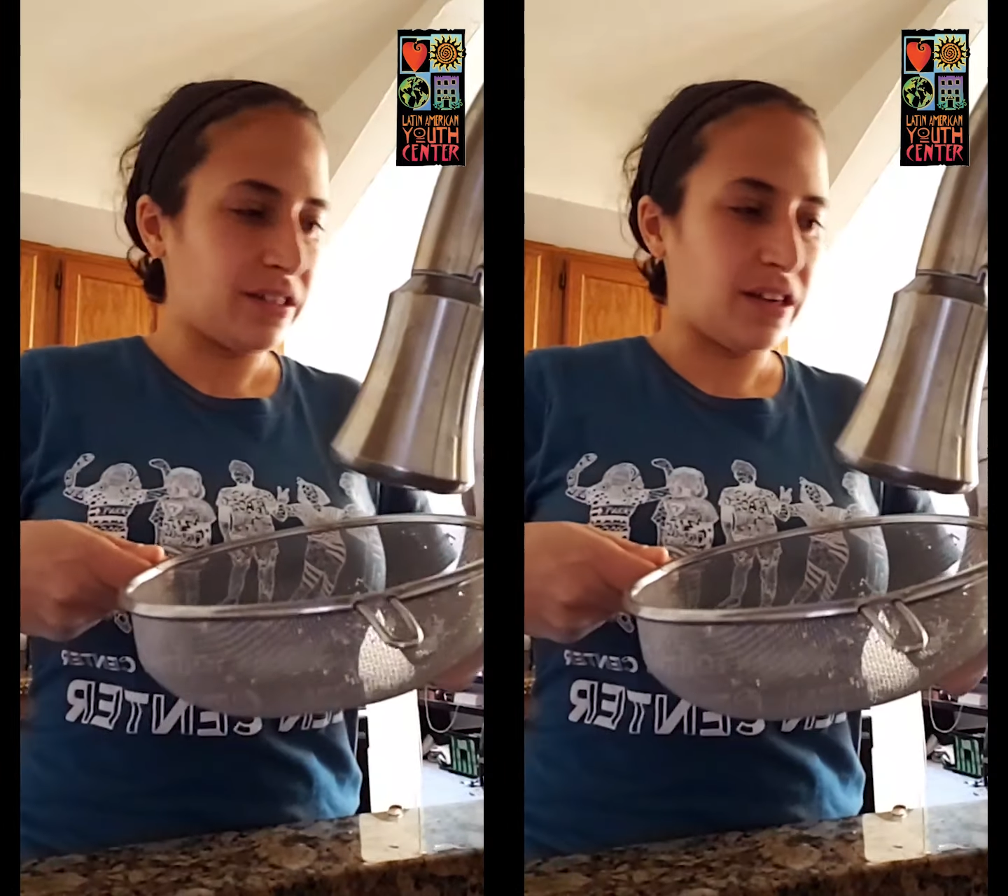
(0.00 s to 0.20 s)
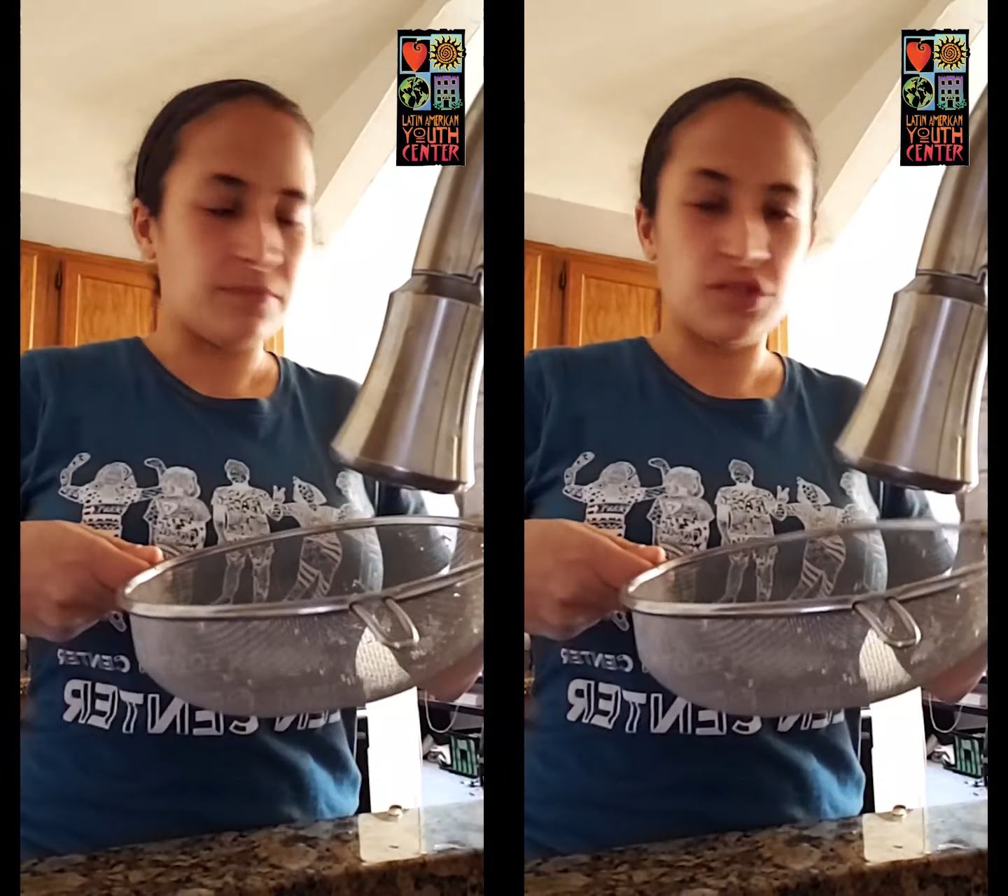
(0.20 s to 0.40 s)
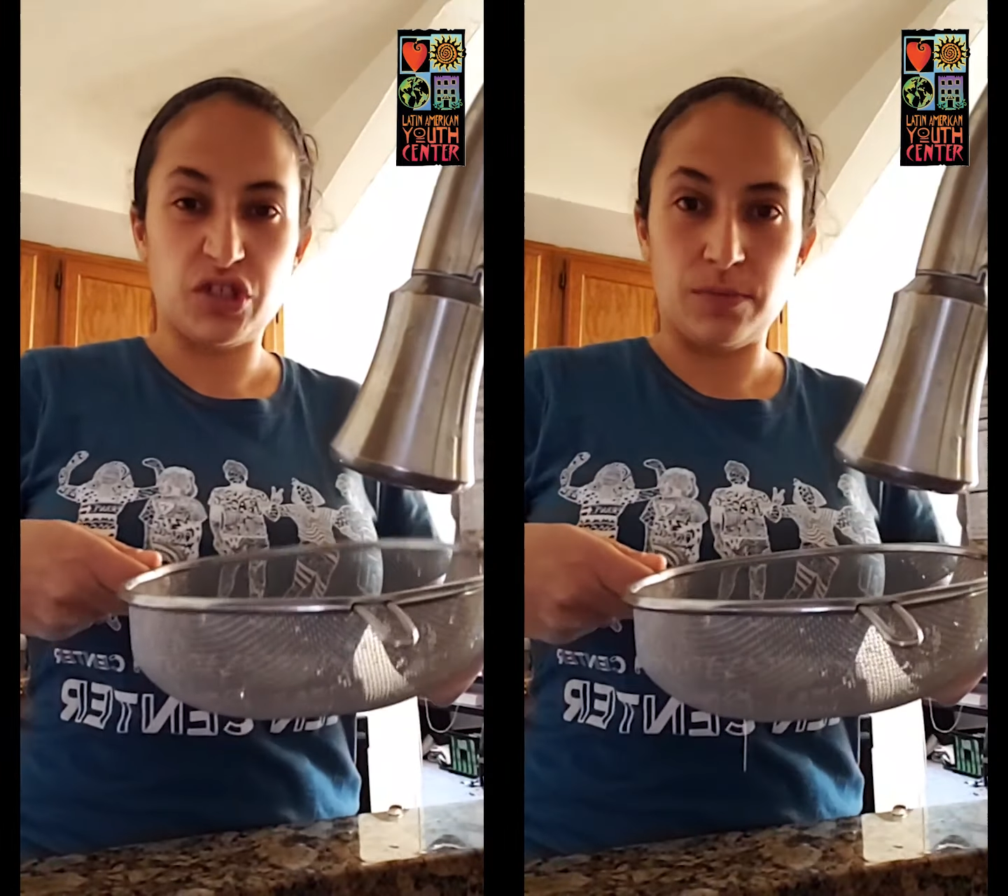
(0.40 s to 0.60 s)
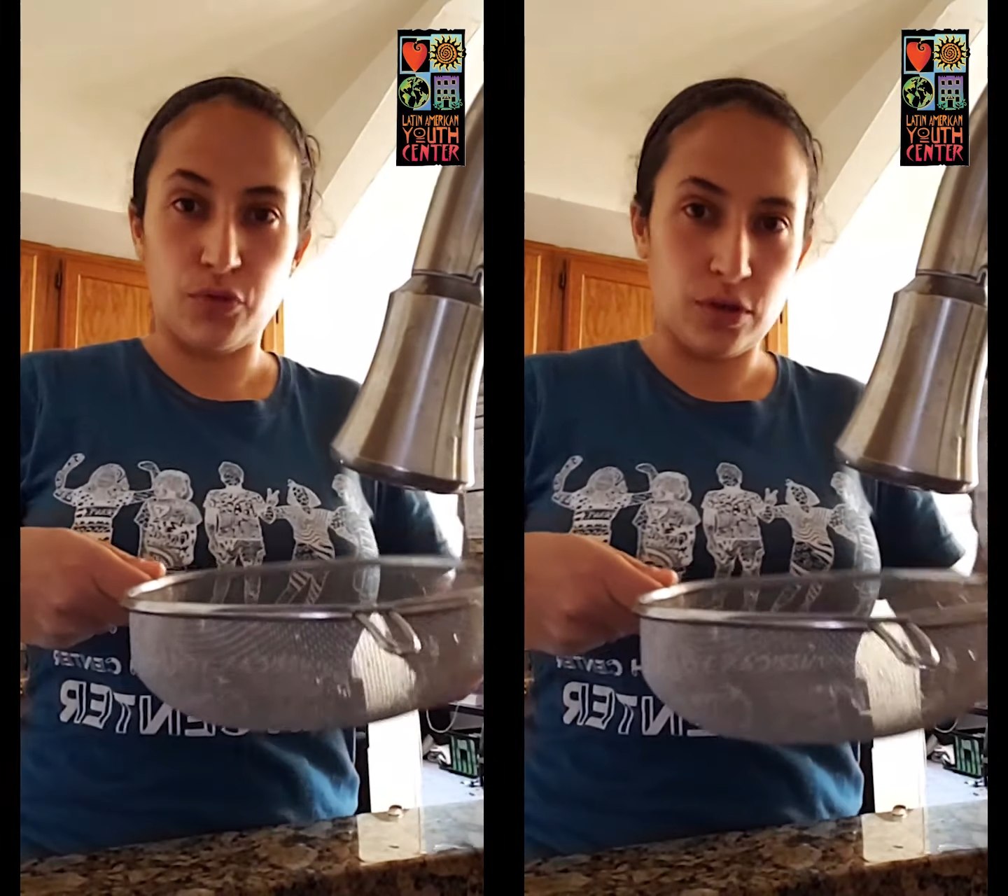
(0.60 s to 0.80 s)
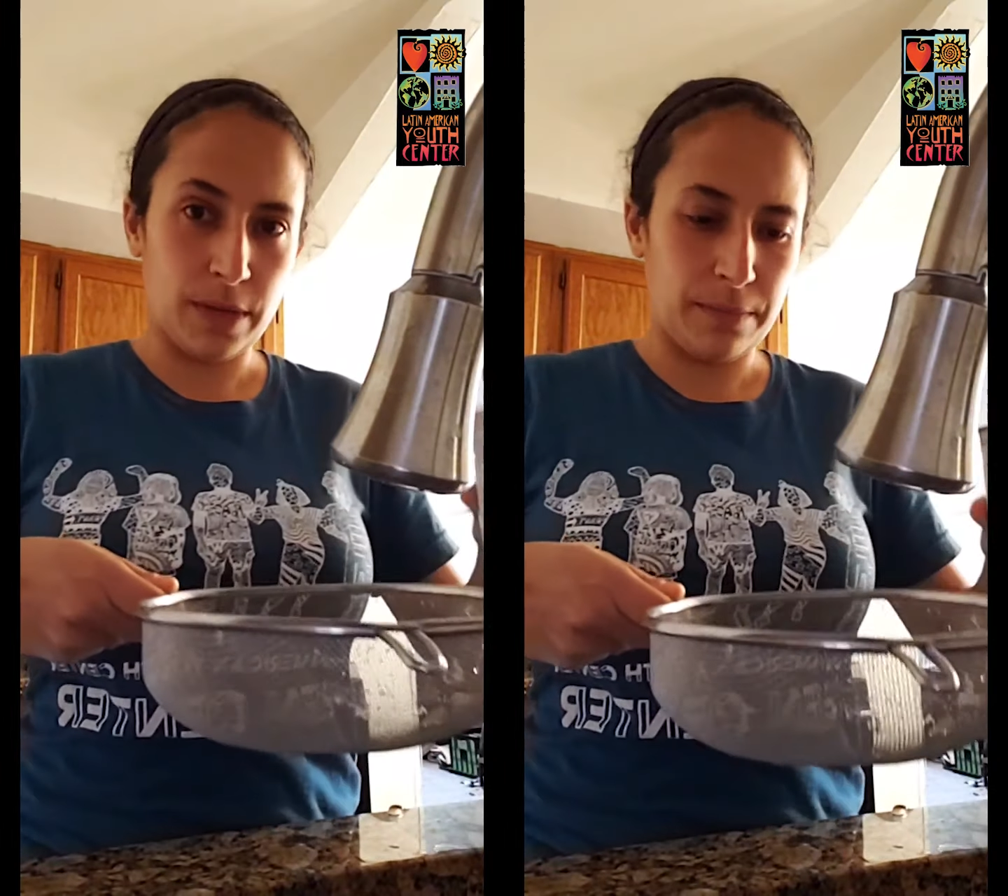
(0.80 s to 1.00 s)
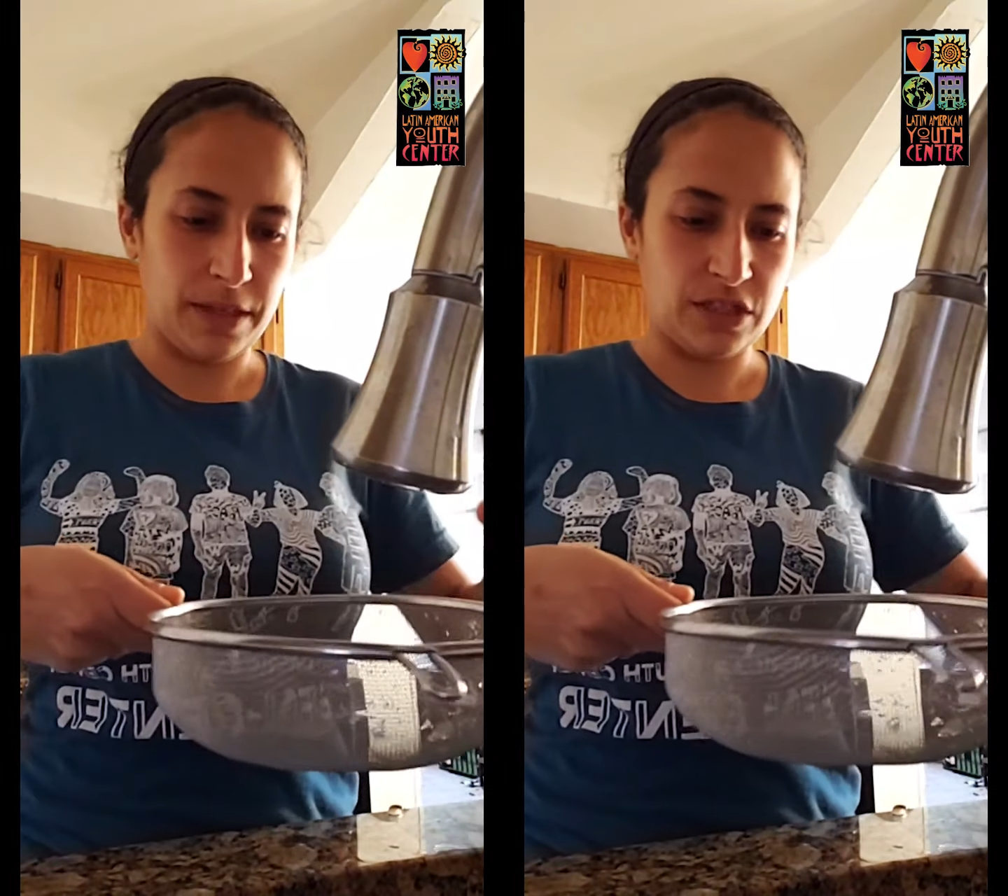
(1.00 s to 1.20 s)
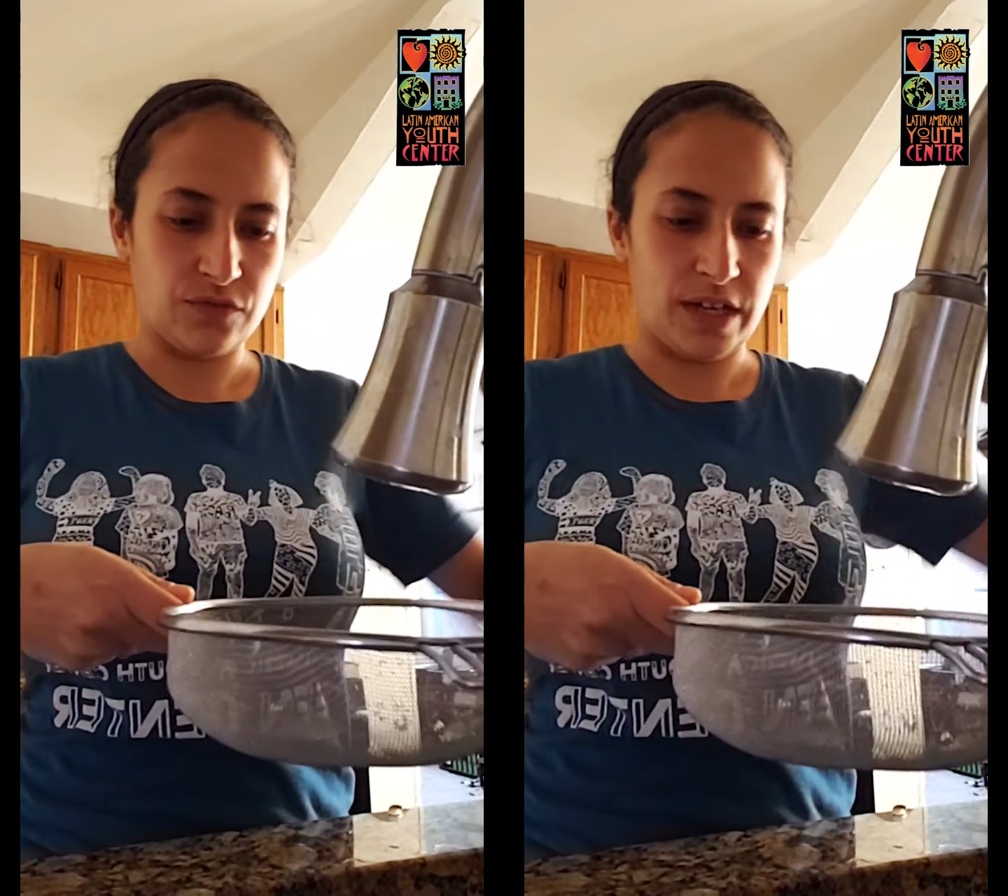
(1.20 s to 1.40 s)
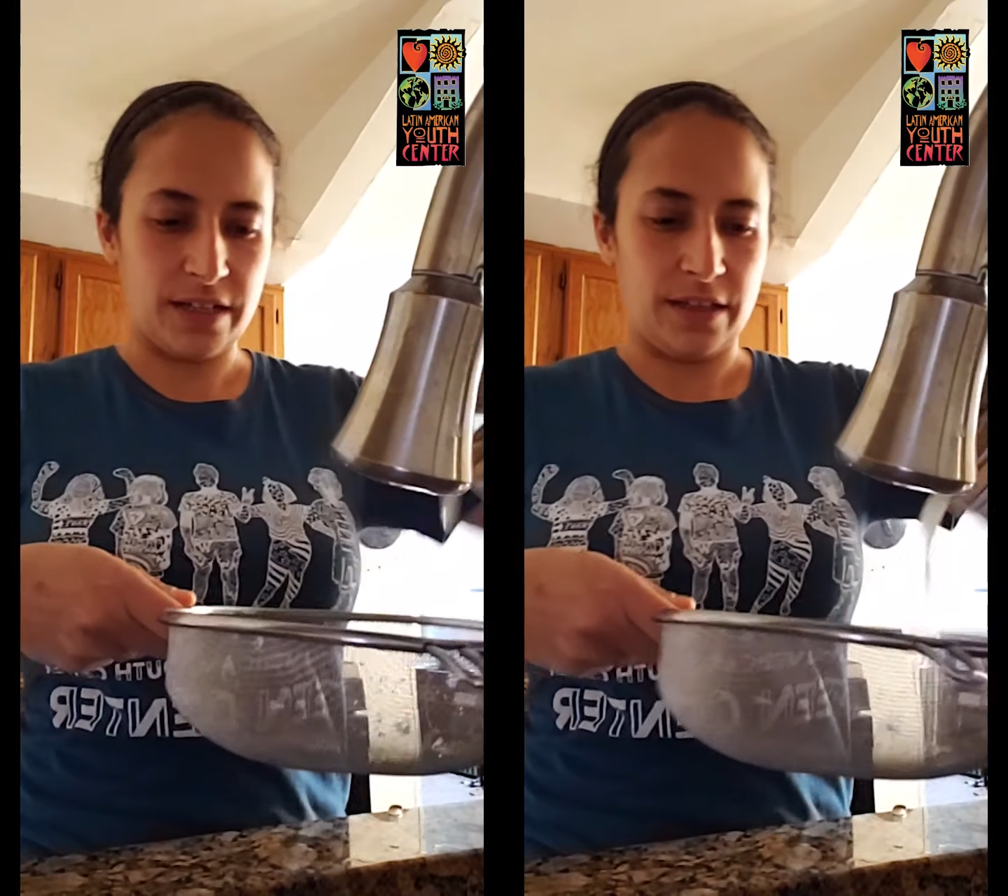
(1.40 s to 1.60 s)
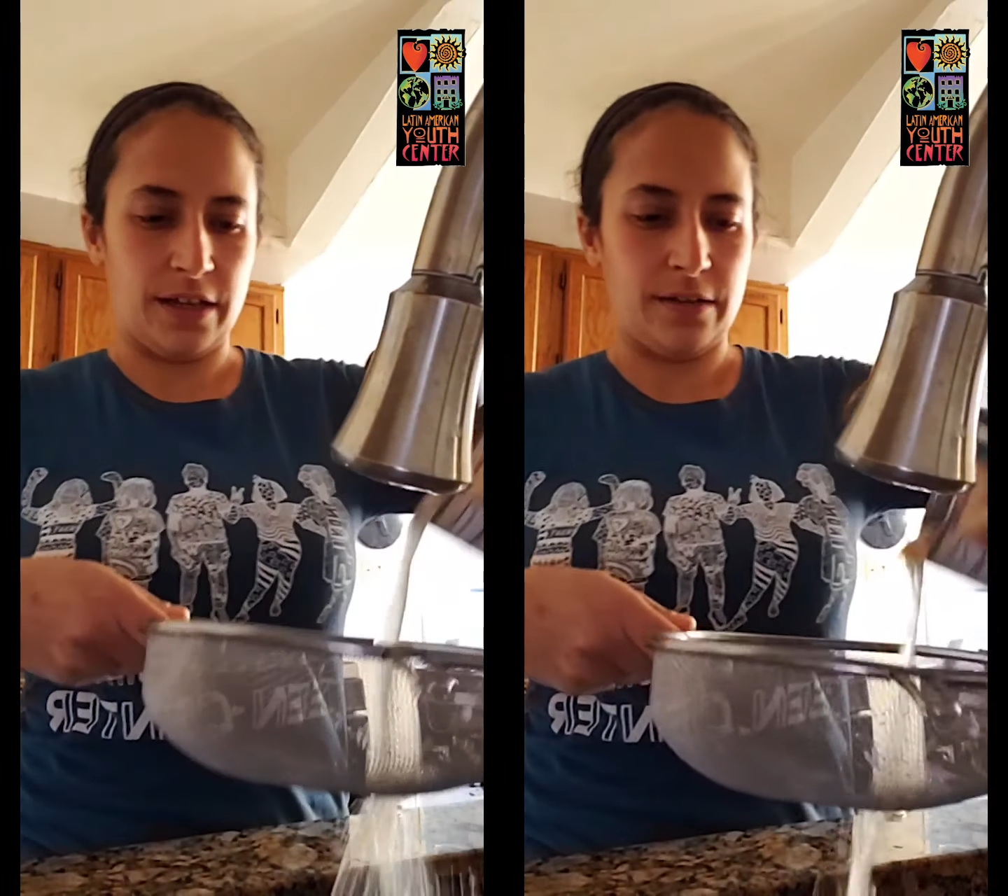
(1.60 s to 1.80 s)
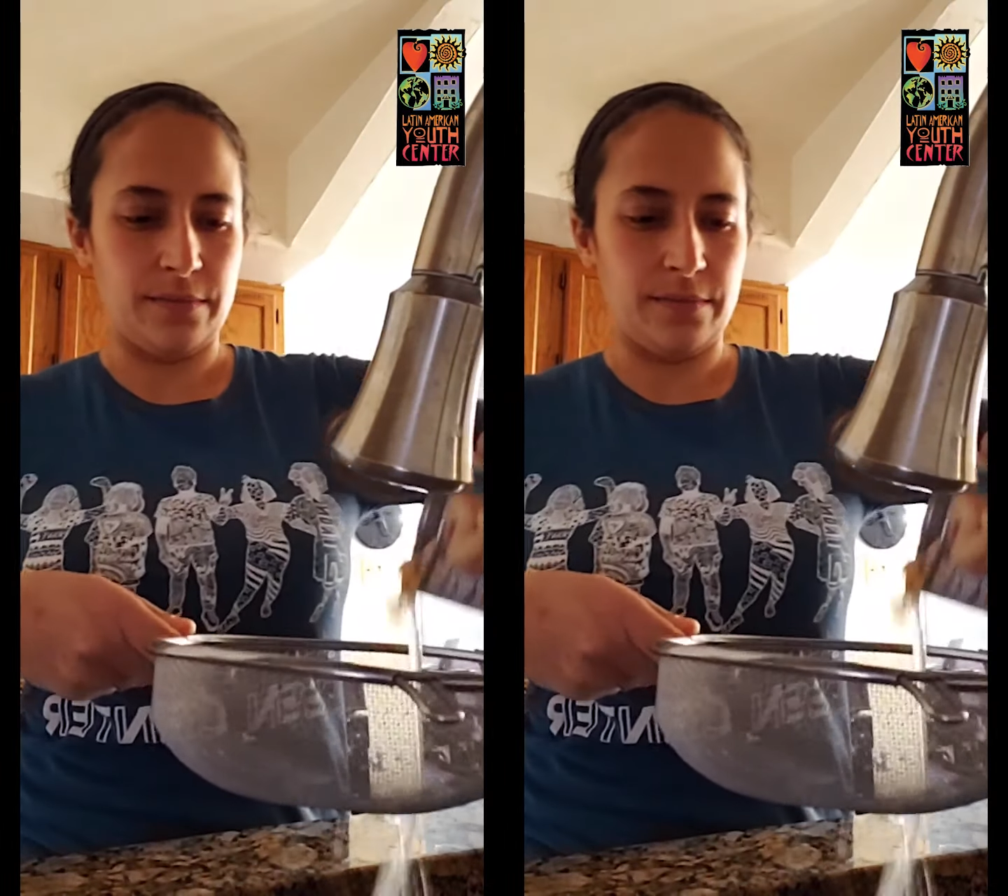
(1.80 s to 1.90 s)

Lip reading: I'm just gonna pour my beans right in there.